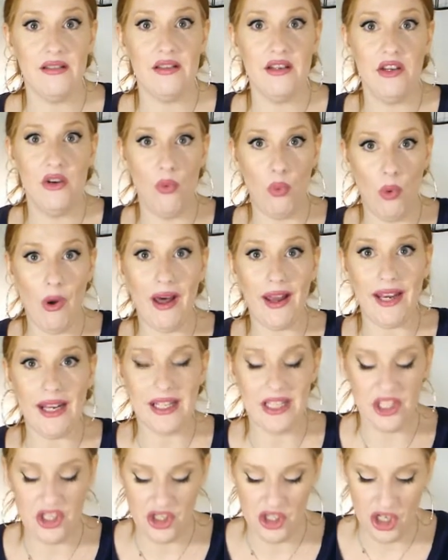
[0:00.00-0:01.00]
wanting
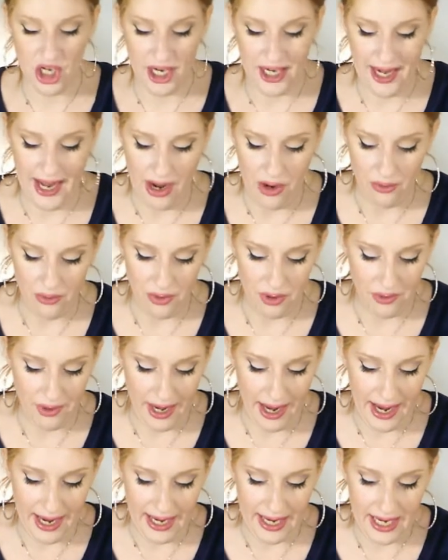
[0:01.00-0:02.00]
to shine out,
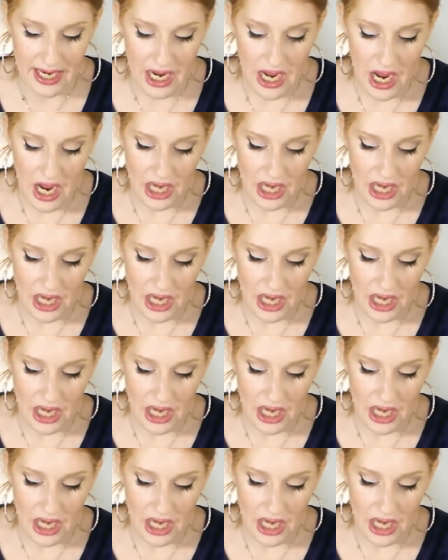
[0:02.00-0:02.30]
okay?